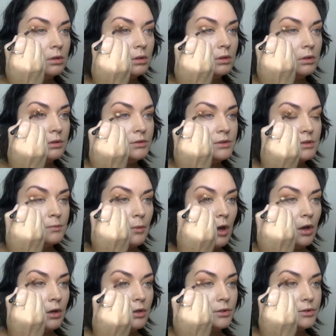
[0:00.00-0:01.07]
Little
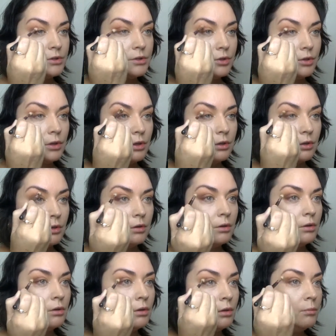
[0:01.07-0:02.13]
small circular
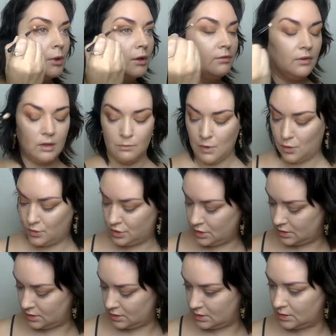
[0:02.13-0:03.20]
buffing
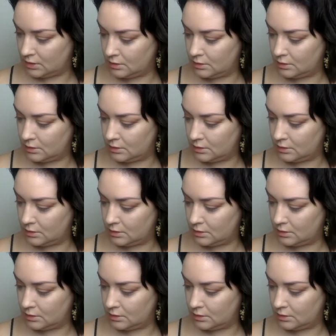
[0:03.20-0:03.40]
motions.